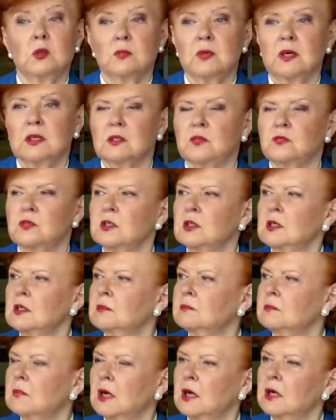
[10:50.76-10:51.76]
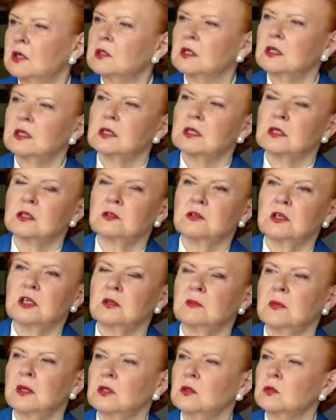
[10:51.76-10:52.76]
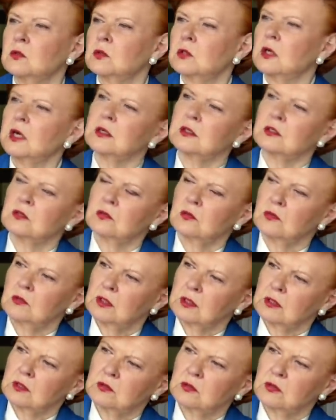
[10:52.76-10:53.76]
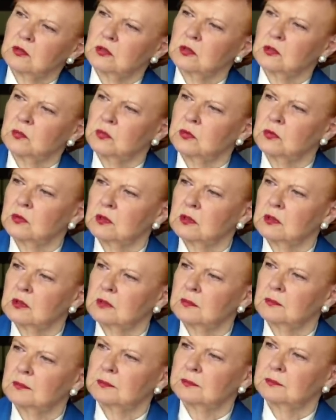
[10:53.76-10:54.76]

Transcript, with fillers: You might have seen either little green men or tanks rolling across our borders.